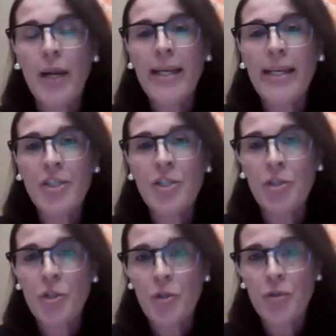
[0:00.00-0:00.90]
to
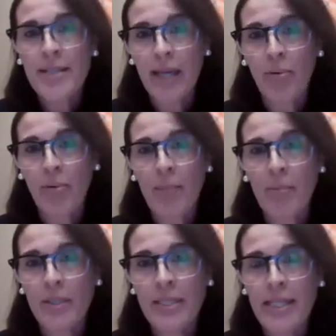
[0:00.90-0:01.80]
introduce that
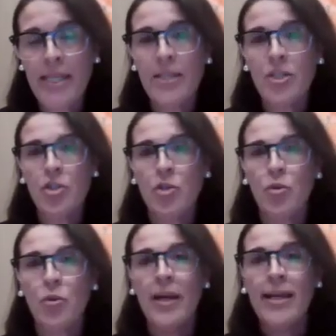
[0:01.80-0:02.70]
property
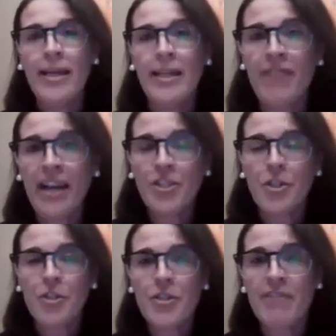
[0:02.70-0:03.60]
to
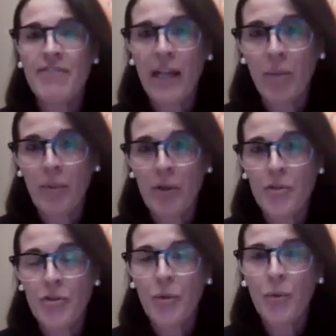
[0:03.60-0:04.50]
investors,
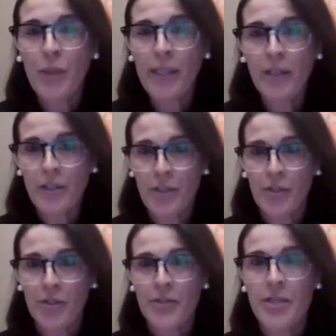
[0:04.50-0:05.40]
developers,
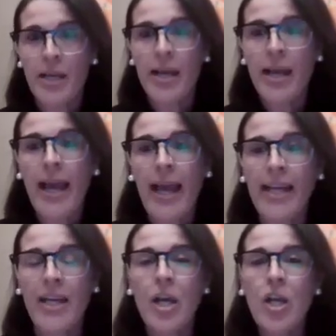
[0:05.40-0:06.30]
realtors,
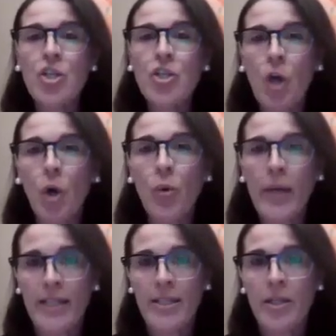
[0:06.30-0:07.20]
and
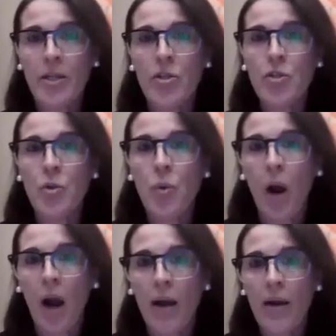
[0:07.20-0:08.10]
show it
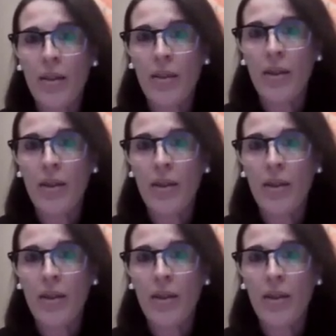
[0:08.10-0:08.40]
to